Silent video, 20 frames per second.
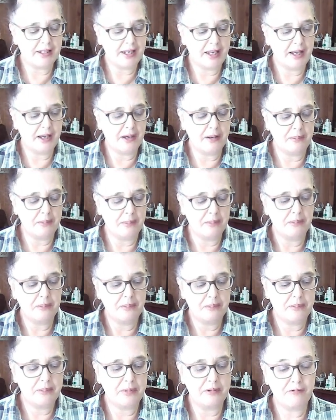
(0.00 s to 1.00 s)
um,
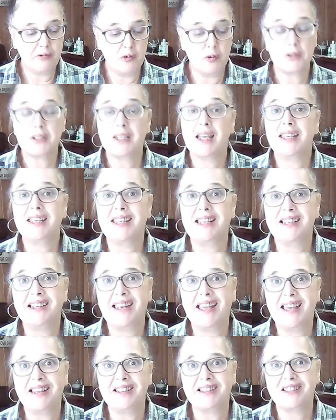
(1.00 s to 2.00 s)
before taking
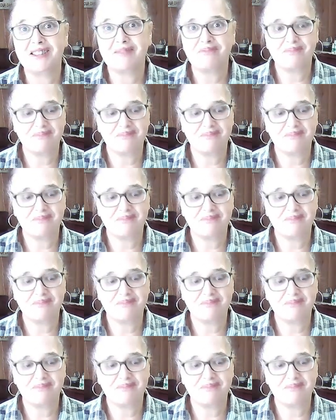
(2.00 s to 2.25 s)
that